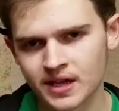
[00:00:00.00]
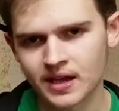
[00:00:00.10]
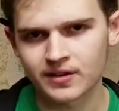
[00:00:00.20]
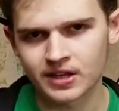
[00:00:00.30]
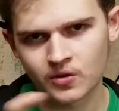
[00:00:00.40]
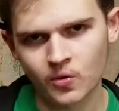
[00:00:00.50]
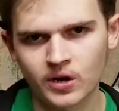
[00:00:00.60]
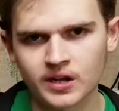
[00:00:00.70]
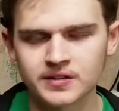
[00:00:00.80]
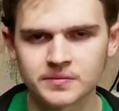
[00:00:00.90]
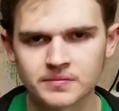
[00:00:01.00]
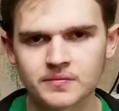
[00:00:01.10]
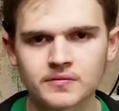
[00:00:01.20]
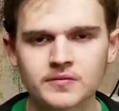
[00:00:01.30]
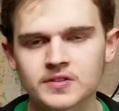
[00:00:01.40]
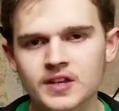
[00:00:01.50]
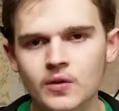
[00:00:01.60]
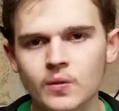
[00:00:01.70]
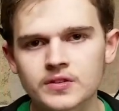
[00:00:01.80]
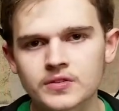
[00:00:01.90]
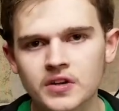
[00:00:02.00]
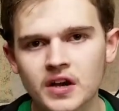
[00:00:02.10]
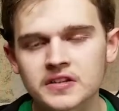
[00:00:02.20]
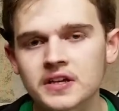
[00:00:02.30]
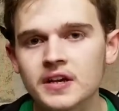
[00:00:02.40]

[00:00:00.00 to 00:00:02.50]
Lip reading: having it orient sideways or not,